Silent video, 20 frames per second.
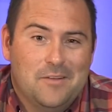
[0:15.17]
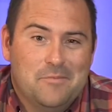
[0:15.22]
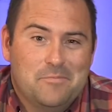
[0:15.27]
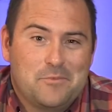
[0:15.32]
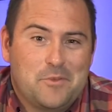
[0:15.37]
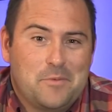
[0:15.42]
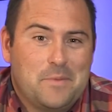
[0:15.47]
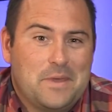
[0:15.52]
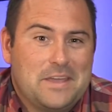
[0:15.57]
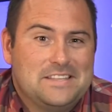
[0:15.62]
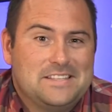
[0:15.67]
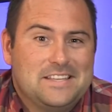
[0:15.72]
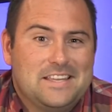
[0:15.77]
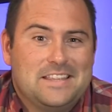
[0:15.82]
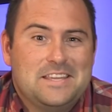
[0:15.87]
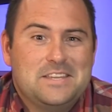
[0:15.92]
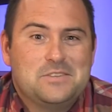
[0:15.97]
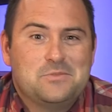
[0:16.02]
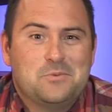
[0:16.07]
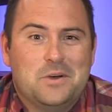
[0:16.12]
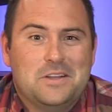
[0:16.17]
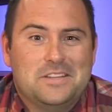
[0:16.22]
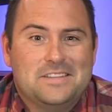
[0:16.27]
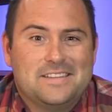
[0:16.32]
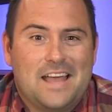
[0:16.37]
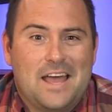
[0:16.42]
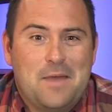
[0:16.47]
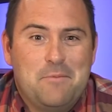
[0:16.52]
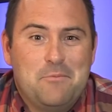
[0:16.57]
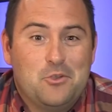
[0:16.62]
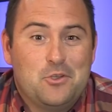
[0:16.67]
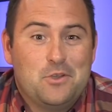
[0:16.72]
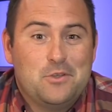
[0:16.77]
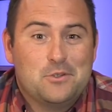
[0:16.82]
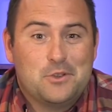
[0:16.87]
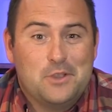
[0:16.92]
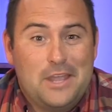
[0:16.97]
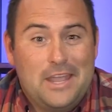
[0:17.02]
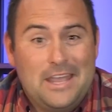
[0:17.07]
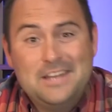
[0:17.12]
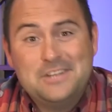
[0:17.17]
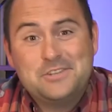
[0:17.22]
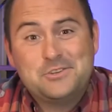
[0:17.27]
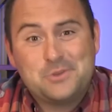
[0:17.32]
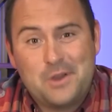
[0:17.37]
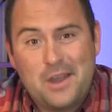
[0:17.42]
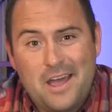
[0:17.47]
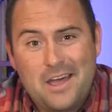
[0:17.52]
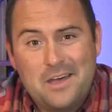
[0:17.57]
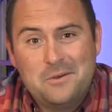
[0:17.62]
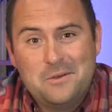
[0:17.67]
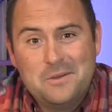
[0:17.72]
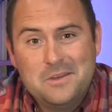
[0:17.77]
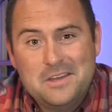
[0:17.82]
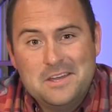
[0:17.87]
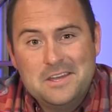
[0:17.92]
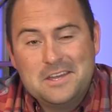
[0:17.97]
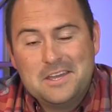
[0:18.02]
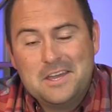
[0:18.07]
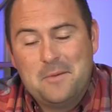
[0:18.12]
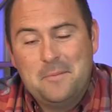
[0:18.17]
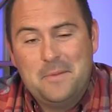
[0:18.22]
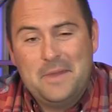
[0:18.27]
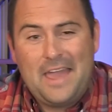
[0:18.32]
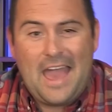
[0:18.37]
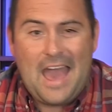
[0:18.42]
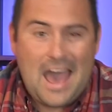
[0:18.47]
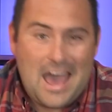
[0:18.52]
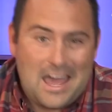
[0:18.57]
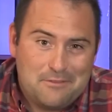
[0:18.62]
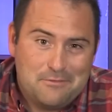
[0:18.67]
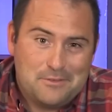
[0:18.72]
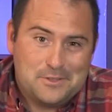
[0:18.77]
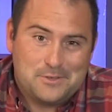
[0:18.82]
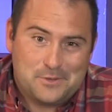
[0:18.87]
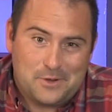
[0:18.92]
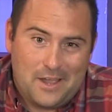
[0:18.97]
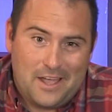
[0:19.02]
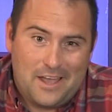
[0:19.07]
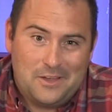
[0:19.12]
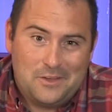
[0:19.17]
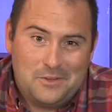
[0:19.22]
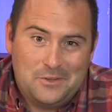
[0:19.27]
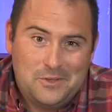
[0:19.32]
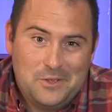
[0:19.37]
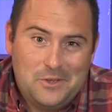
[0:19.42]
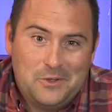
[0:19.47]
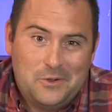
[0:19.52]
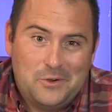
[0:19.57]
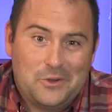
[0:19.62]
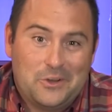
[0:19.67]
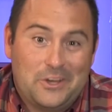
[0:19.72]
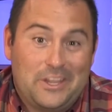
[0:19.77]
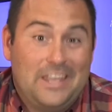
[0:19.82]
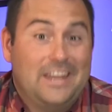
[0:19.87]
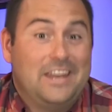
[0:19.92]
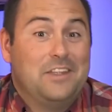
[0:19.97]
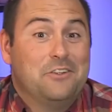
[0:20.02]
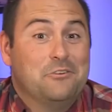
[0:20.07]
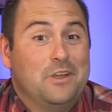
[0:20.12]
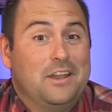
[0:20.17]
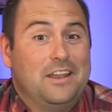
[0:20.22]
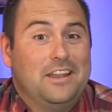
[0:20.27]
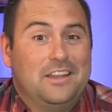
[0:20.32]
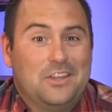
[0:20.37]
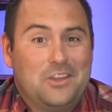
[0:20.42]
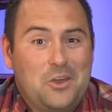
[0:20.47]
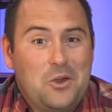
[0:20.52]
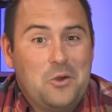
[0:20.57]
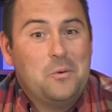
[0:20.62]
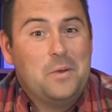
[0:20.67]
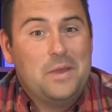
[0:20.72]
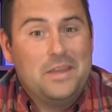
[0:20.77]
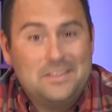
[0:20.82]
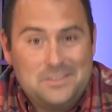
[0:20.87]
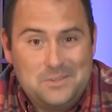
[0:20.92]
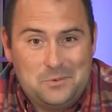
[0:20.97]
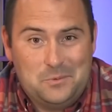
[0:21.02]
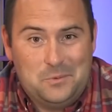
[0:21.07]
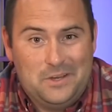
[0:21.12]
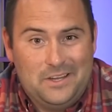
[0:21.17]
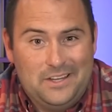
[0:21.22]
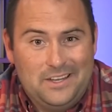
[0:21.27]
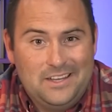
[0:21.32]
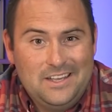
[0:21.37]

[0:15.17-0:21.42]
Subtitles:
Somebody said this one time, you're either in a trial, coming out of a trial, or getting ready to go into one.